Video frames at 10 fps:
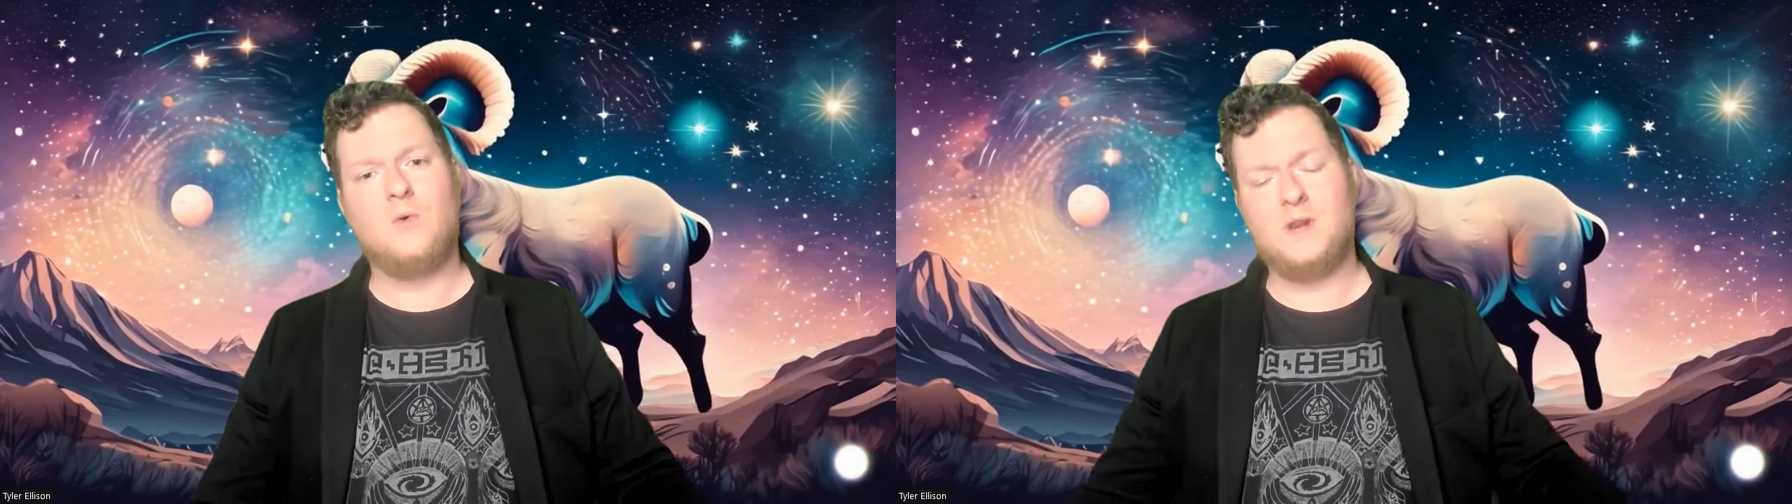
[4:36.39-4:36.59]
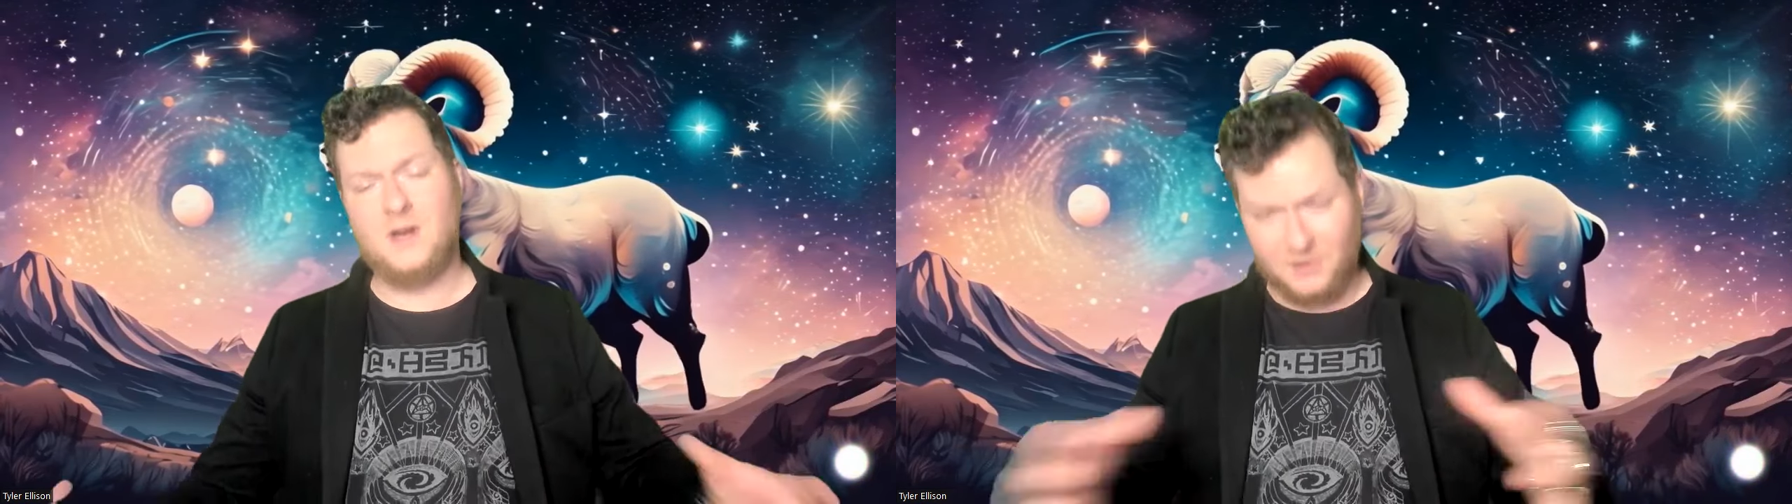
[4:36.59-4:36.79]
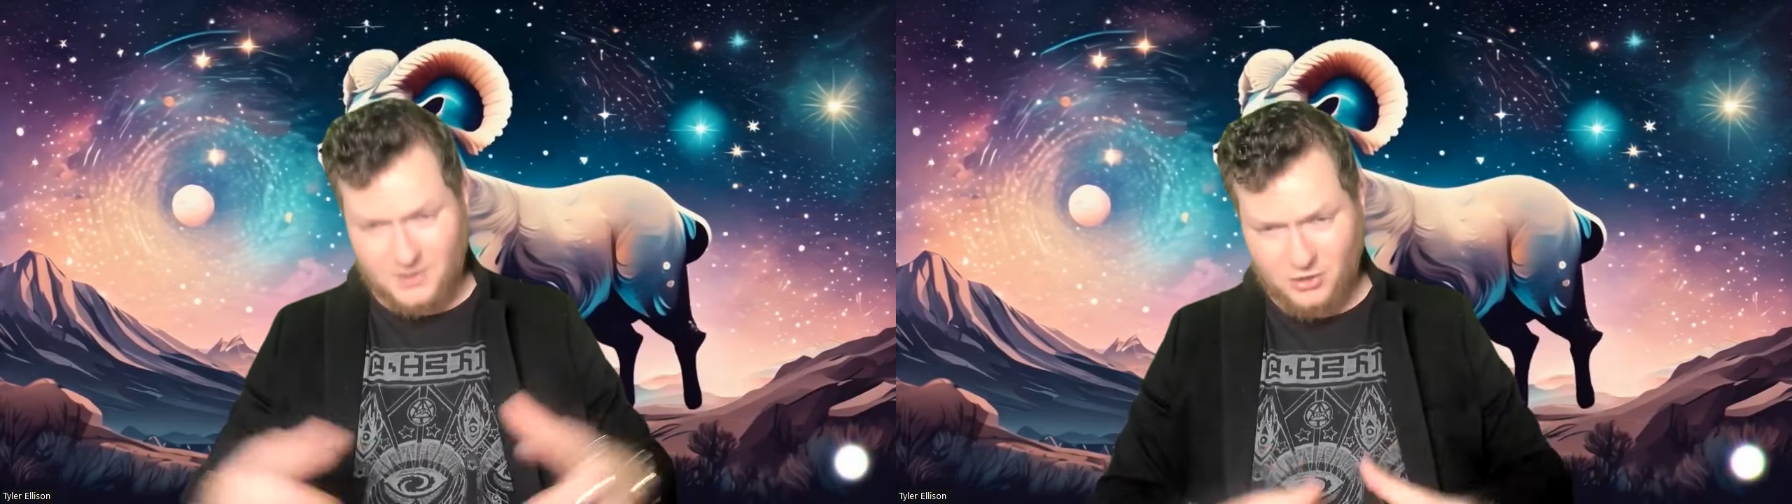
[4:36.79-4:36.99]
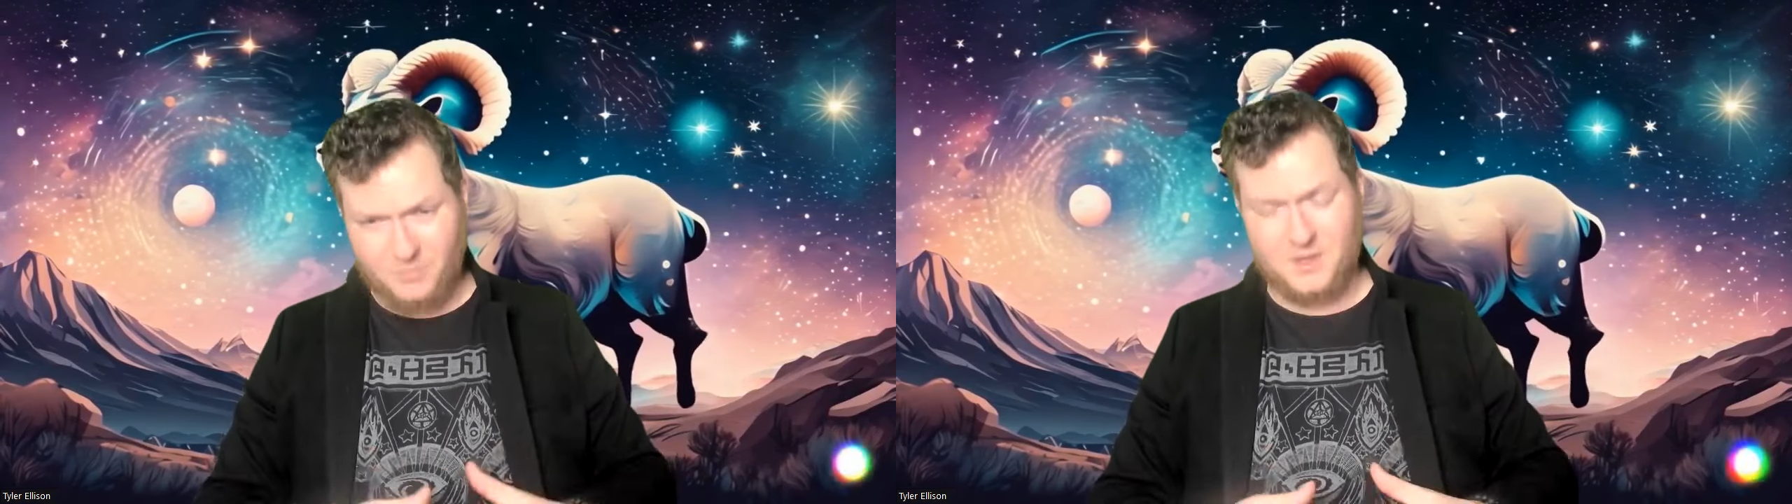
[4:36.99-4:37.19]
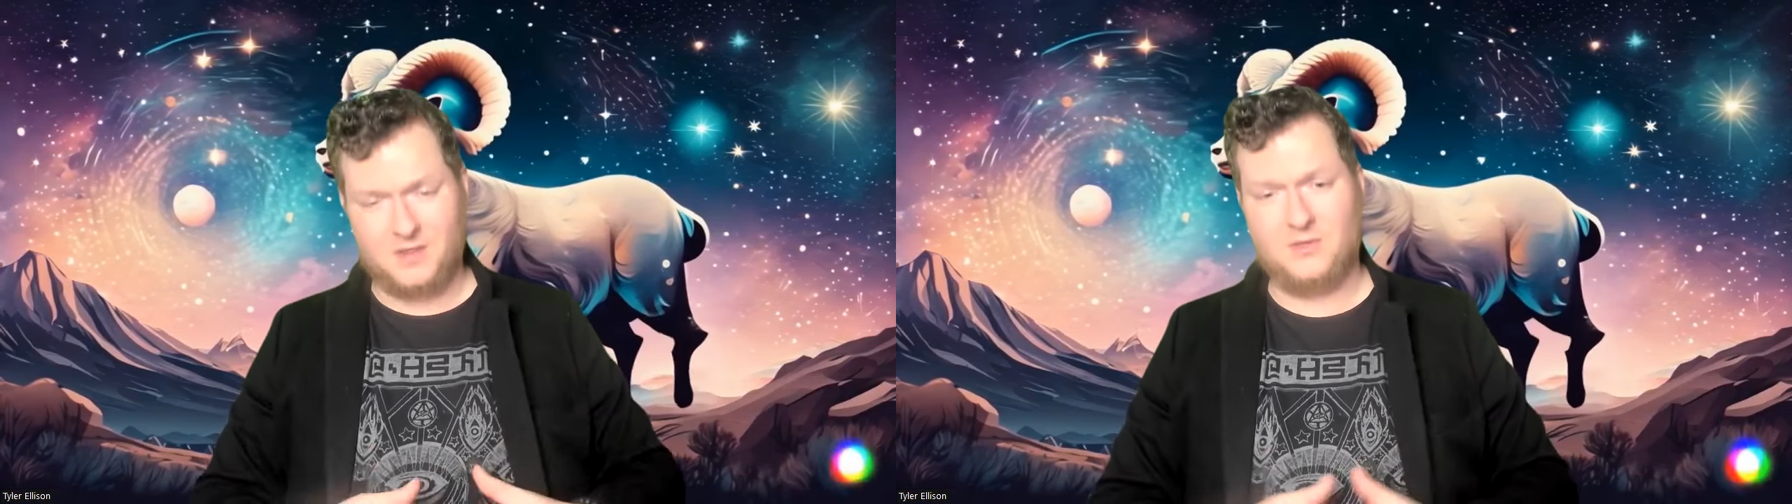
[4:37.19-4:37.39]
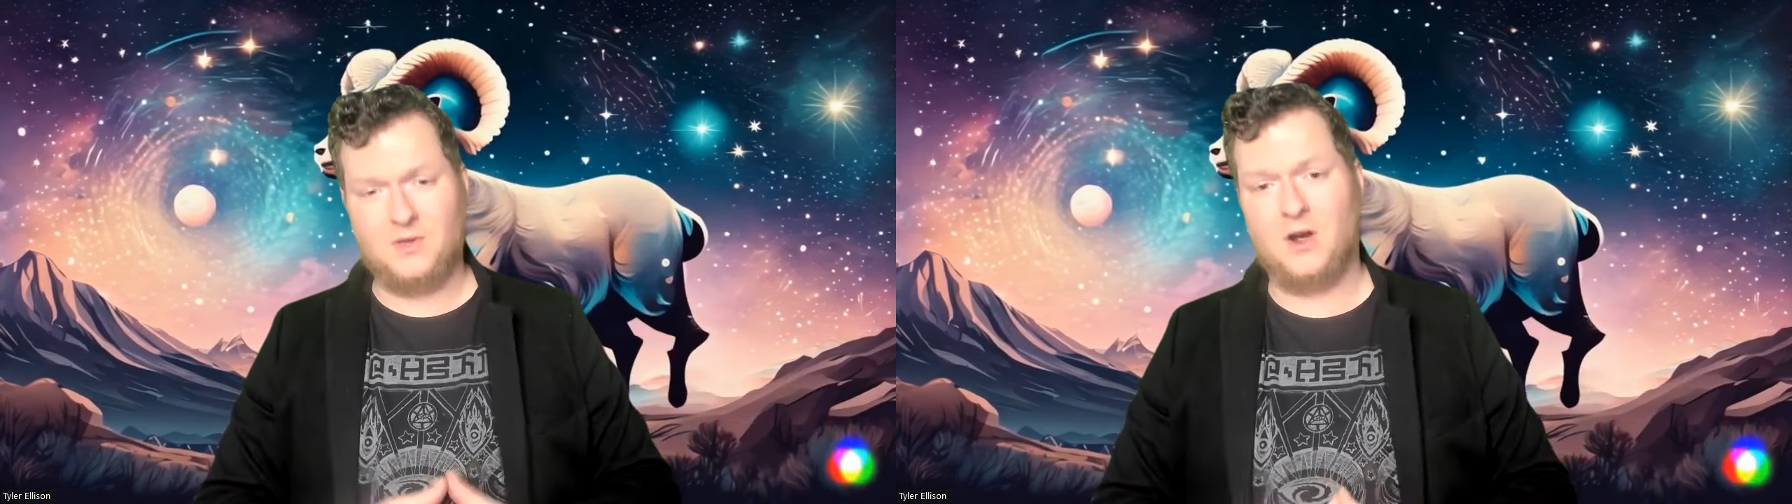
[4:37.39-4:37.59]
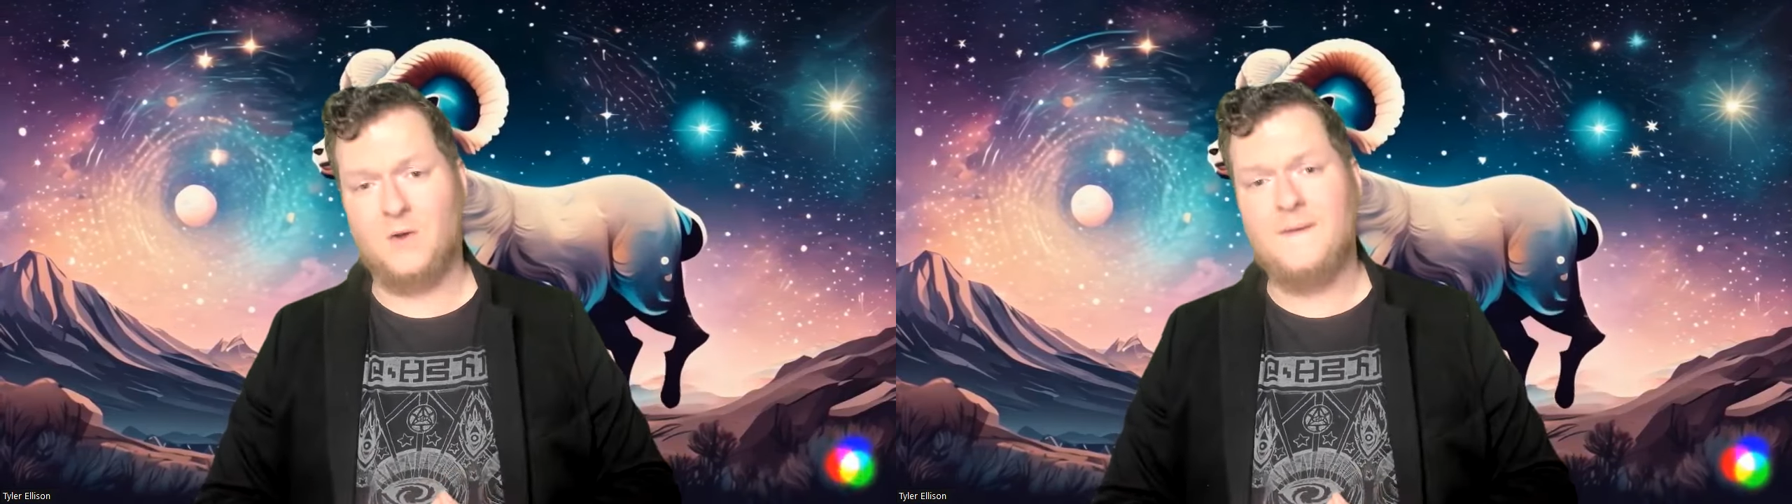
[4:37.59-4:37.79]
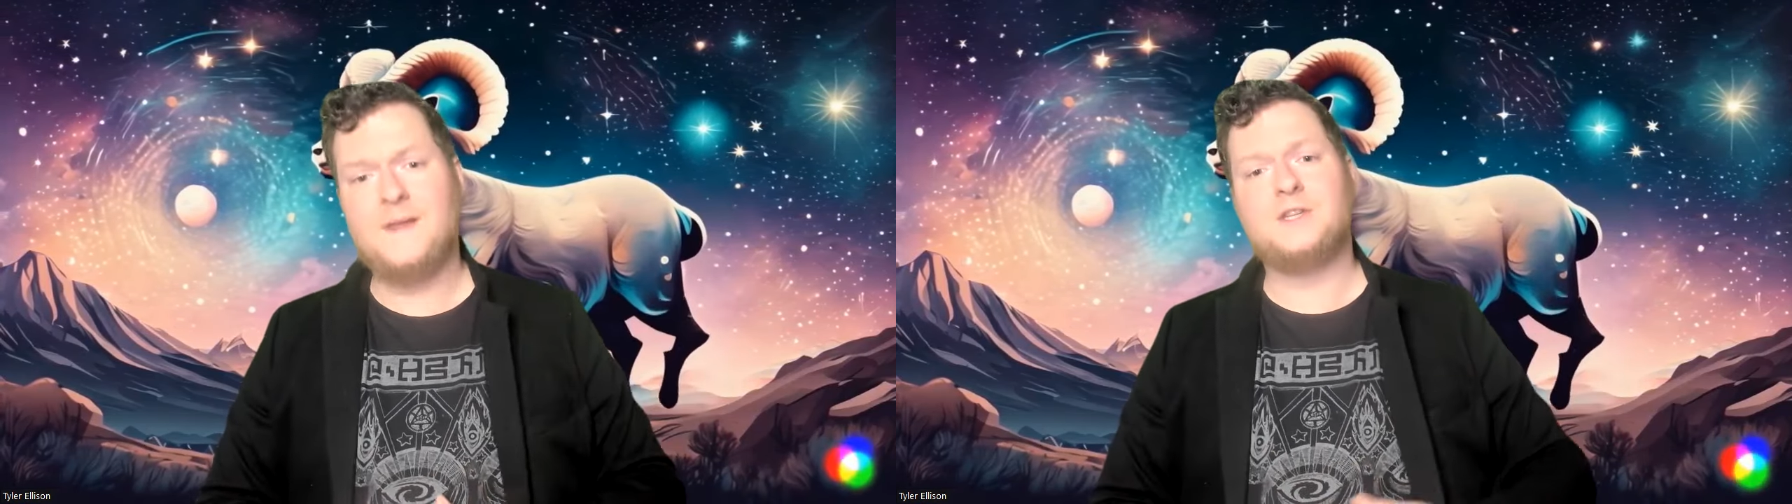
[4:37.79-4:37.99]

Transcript: We need a little bit though